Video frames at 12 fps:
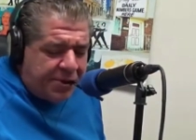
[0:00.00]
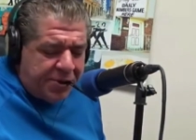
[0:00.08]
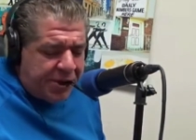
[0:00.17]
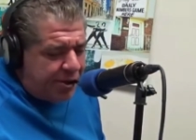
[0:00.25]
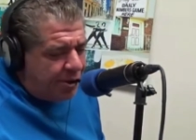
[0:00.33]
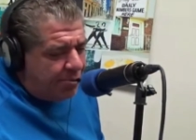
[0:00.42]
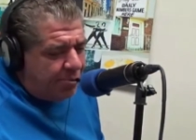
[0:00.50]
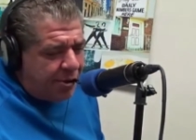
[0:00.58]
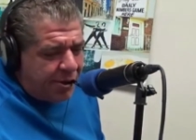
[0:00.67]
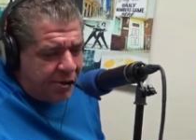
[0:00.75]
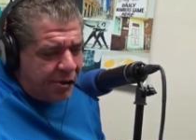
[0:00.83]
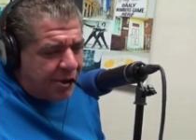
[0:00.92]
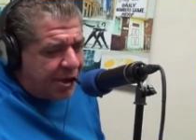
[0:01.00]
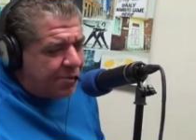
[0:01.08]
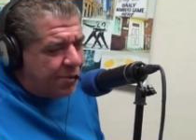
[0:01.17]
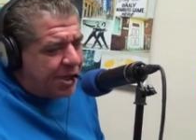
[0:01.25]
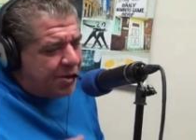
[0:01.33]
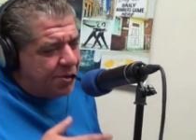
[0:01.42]
shit no more, dog. That's
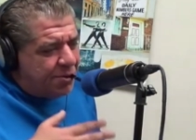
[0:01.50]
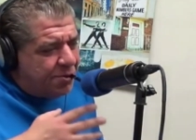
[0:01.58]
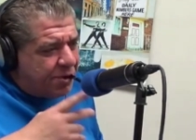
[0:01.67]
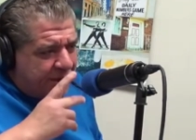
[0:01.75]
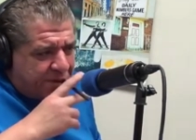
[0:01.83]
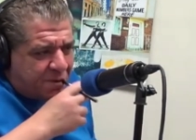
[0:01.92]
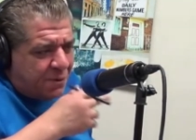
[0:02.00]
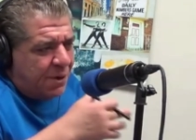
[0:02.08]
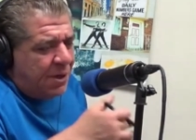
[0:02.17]
why I go to jujitsu